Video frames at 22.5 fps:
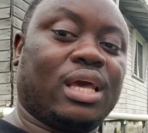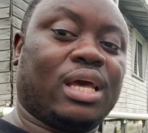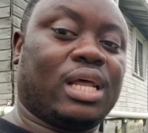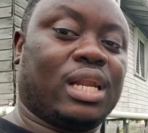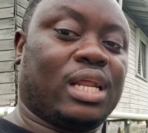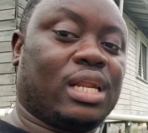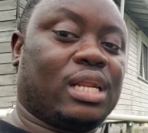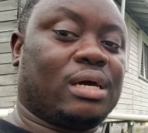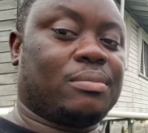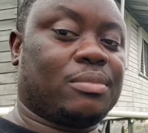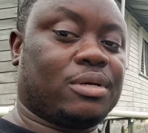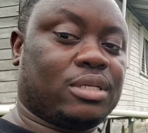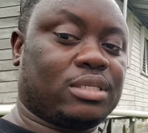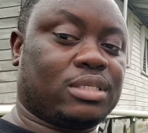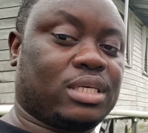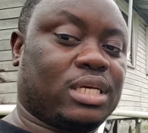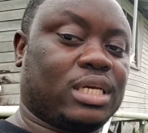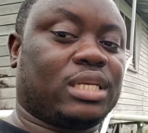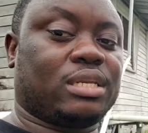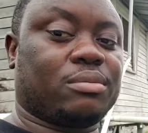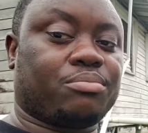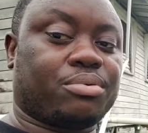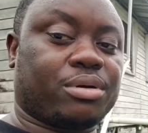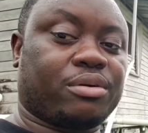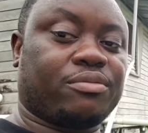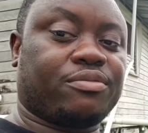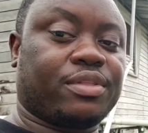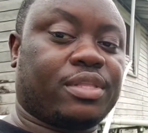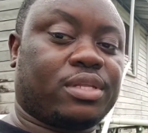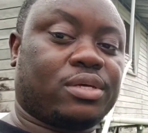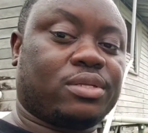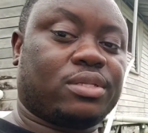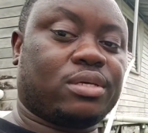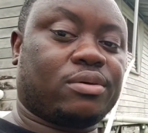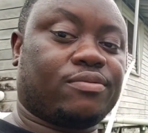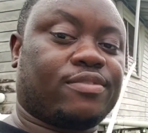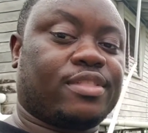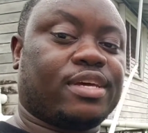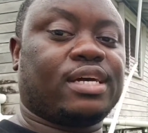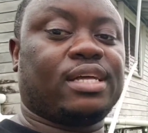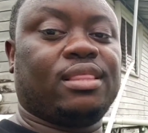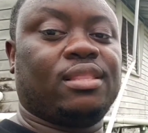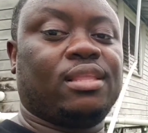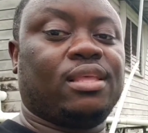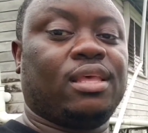and then I'm gonna take the profit out of
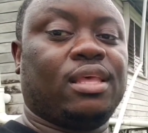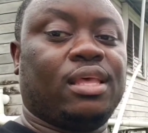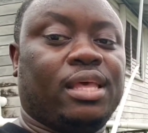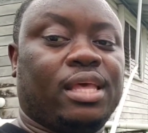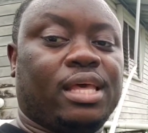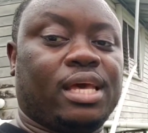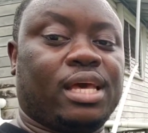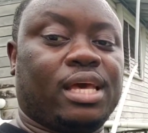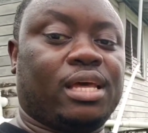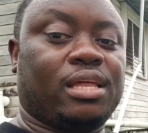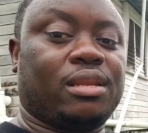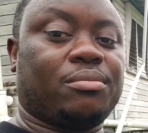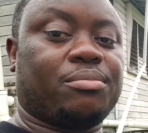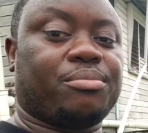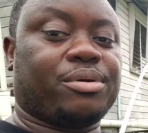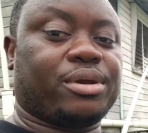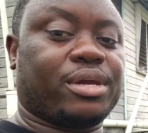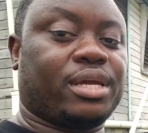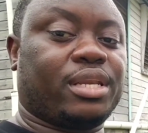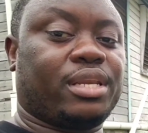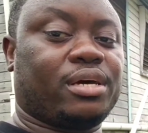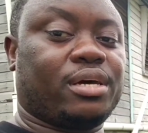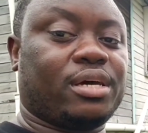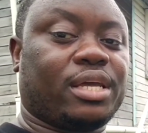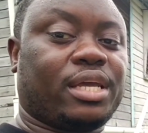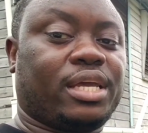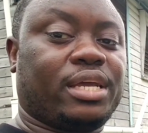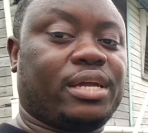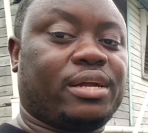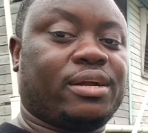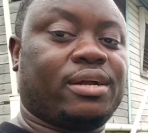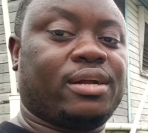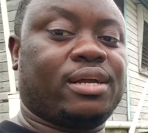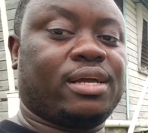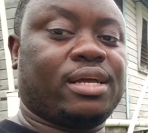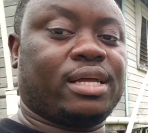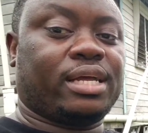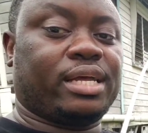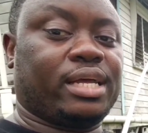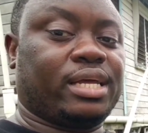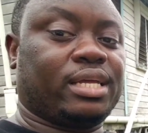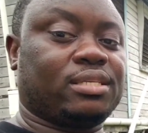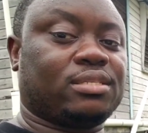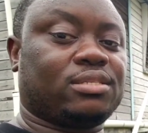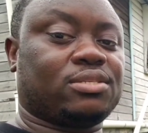that and bring it down here
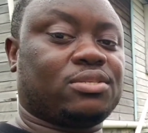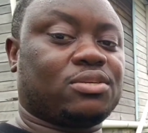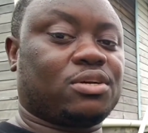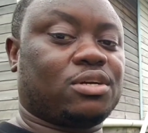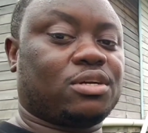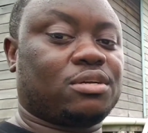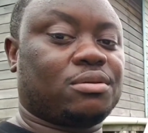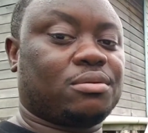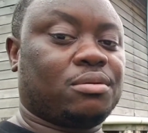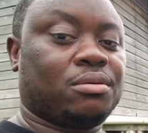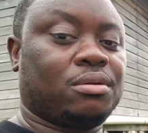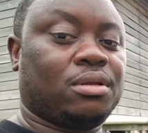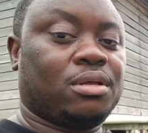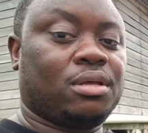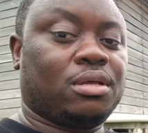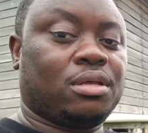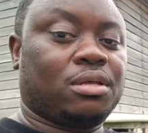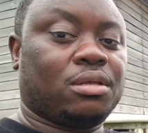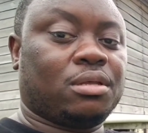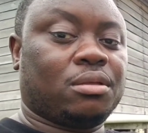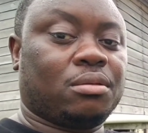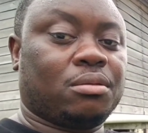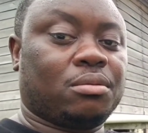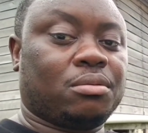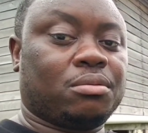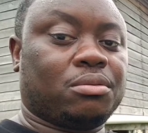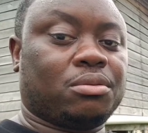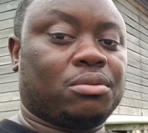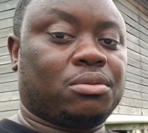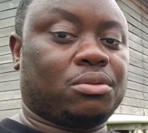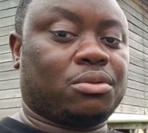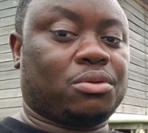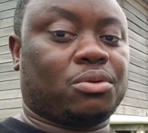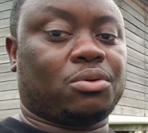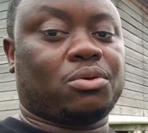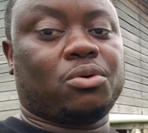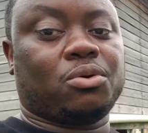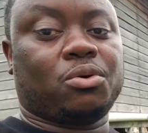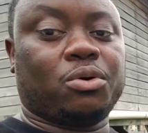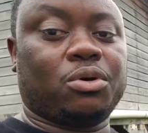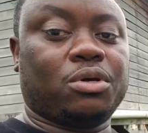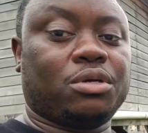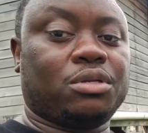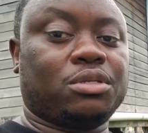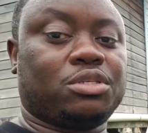and start
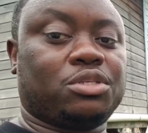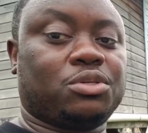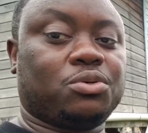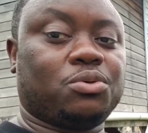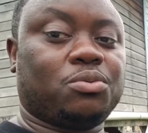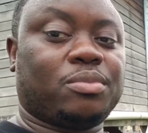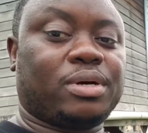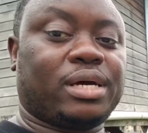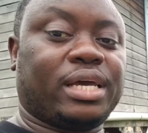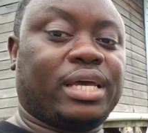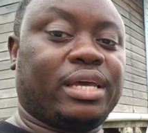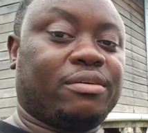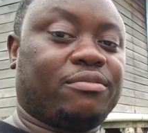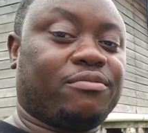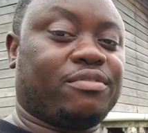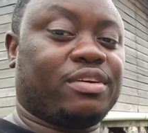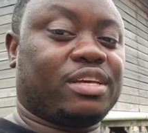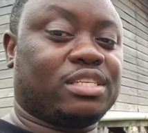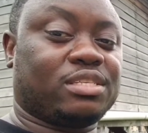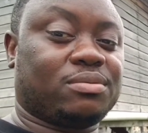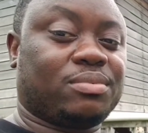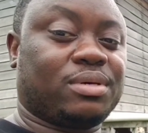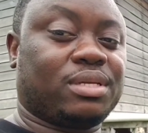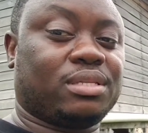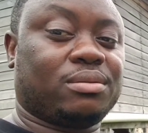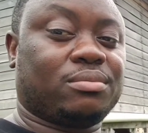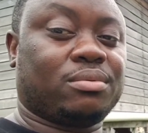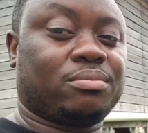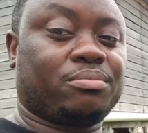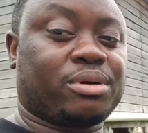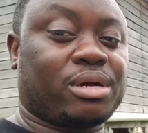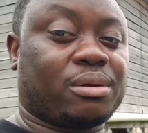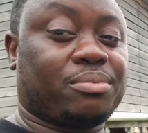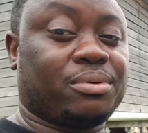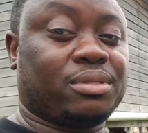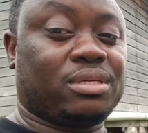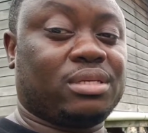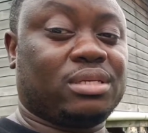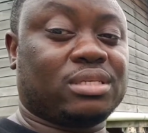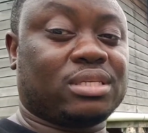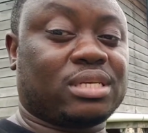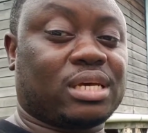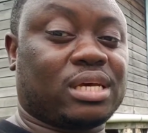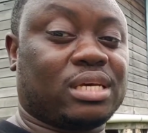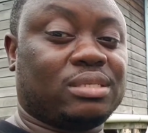going through my investment
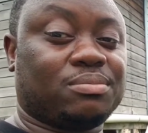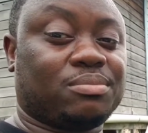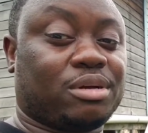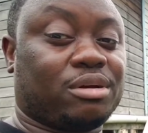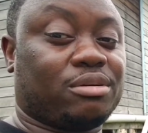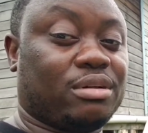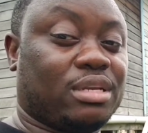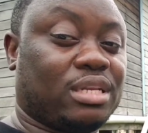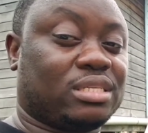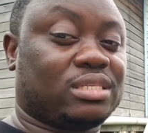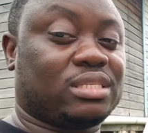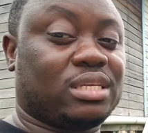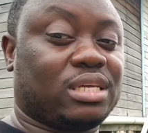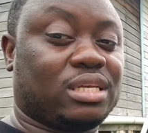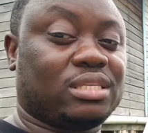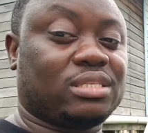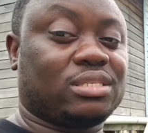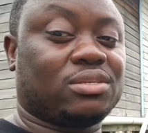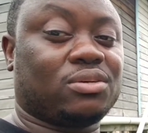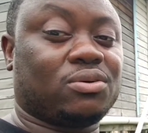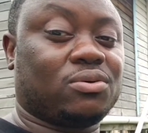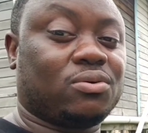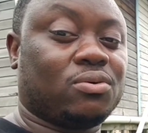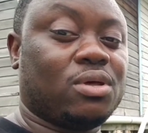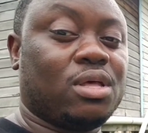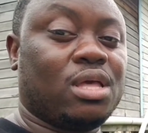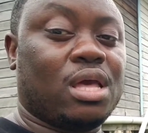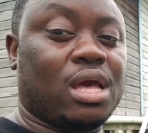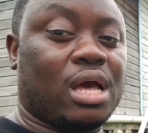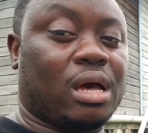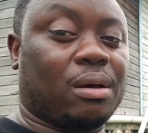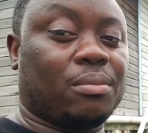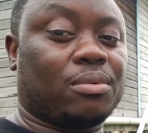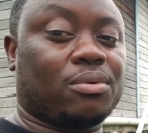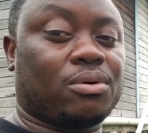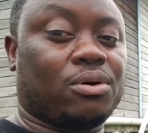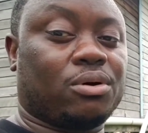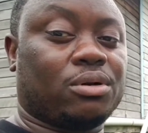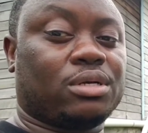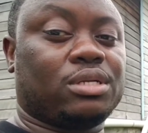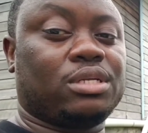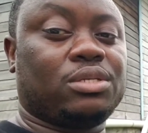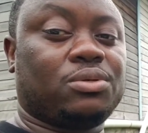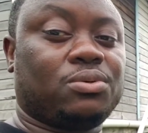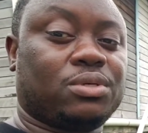properties, guys, my real estate. So I'm
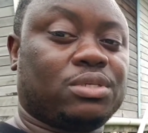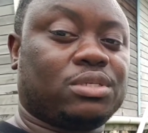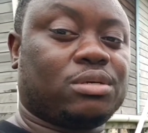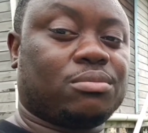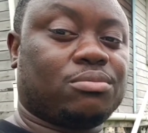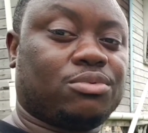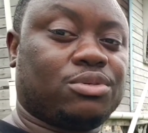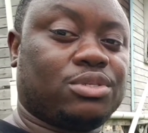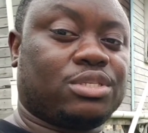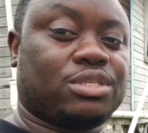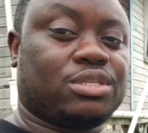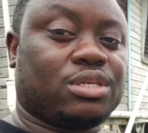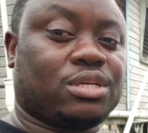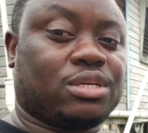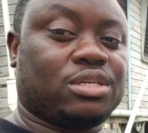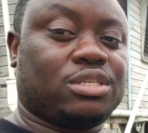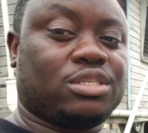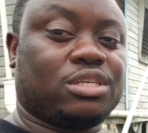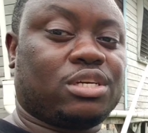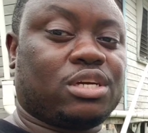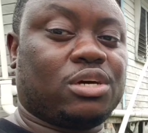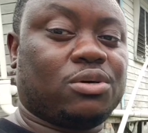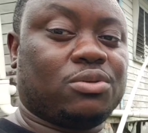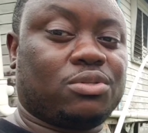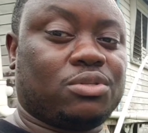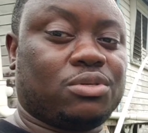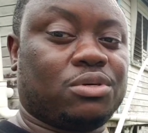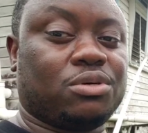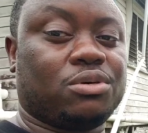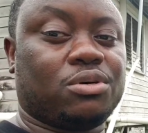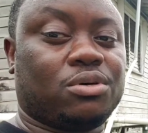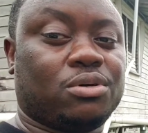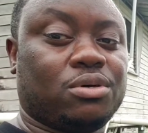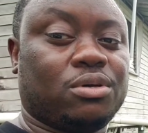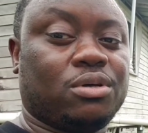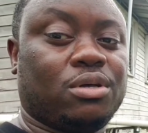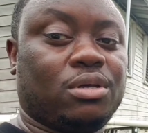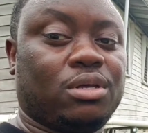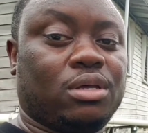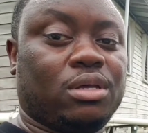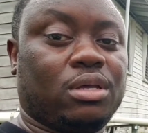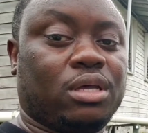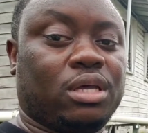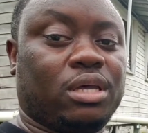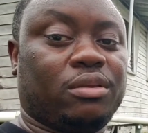currently doing some research how to
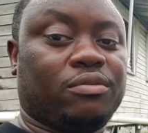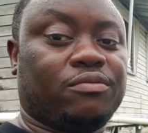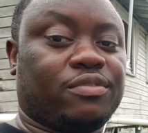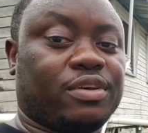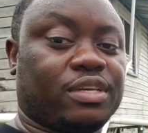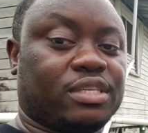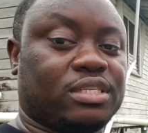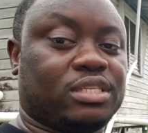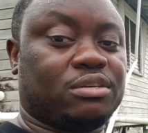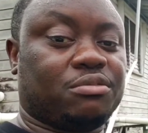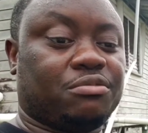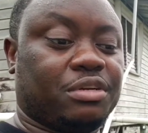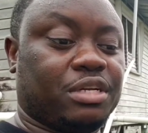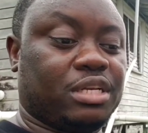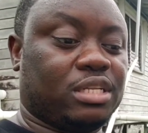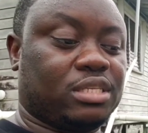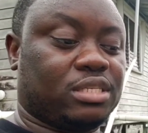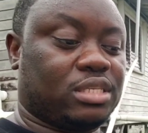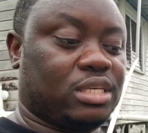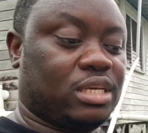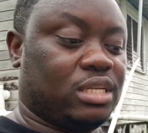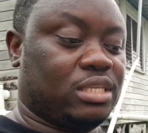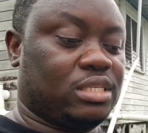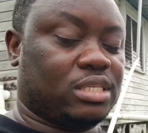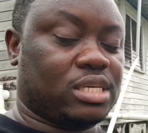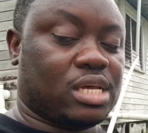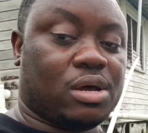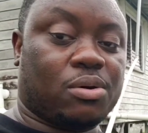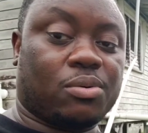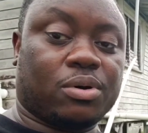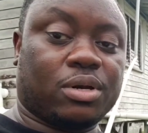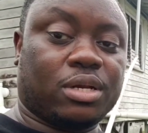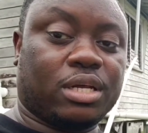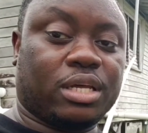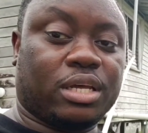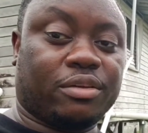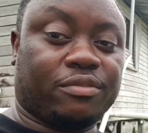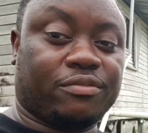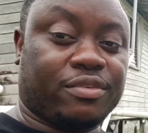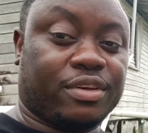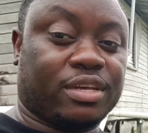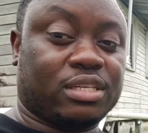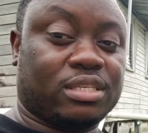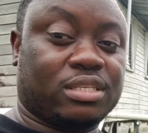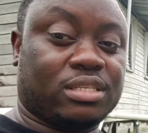invest in real estate. I want to
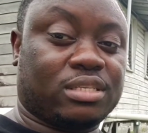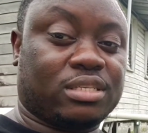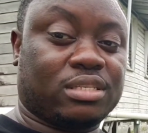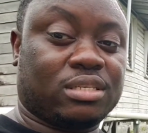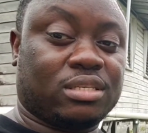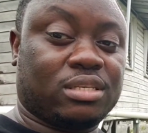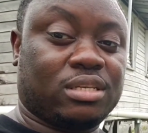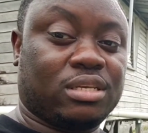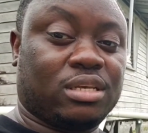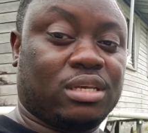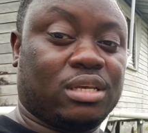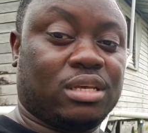invest